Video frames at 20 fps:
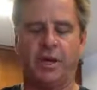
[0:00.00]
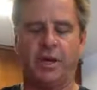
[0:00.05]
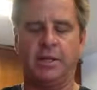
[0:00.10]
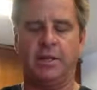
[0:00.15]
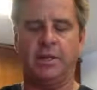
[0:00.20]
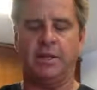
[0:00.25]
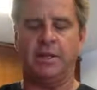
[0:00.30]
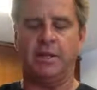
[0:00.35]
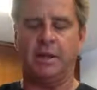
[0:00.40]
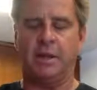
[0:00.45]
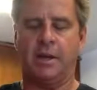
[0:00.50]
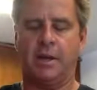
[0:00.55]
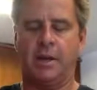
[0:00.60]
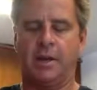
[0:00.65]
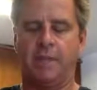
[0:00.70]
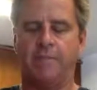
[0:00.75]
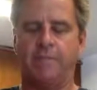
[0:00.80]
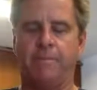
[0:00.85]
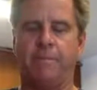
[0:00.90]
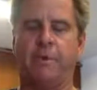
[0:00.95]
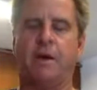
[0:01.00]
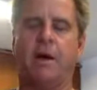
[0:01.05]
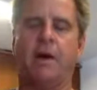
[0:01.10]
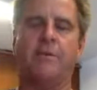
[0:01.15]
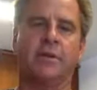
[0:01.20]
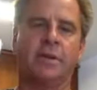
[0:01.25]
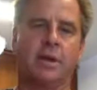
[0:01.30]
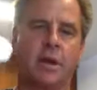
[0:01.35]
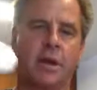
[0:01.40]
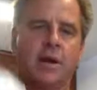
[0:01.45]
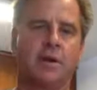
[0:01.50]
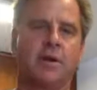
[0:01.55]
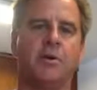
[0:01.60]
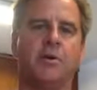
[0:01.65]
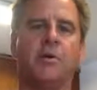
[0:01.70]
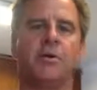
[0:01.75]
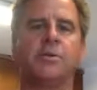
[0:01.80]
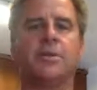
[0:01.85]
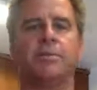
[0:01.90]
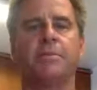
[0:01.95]
So if I'm measuring
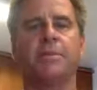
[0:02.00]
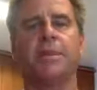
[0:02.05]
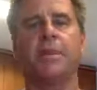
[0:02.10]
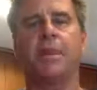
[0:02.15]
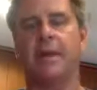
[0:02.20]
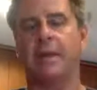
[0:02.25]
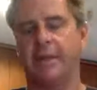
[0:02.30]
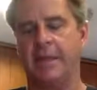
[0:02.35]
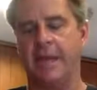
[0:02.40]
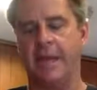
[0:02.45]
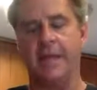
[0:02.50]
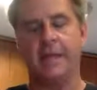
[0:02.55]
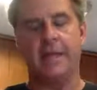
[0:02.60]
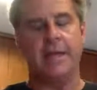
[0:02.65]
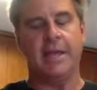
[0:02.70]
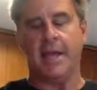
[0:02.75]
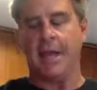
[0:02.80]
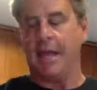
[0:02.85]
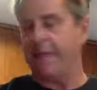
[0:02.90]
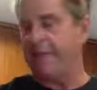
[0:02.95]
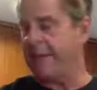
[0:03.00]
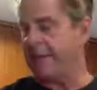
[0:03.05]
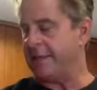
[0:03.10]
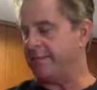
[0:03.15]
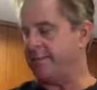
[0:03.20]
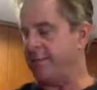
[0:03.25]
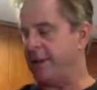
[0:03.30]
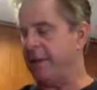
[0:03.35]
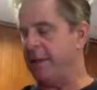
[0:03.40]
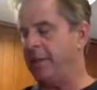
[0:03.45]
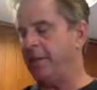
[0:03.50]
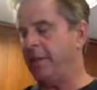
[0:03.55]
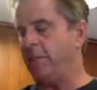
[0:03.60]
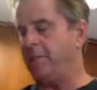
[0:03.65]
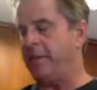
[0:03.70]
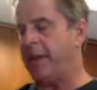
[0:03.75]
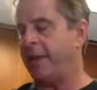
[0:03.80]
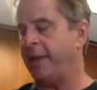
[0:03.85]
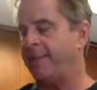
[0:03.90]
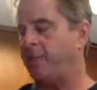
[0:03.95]
avocado or something, and
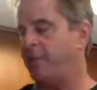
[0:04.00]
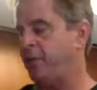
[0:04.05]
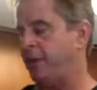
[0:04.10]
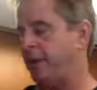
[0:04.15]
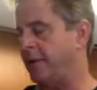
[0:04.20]
that's my little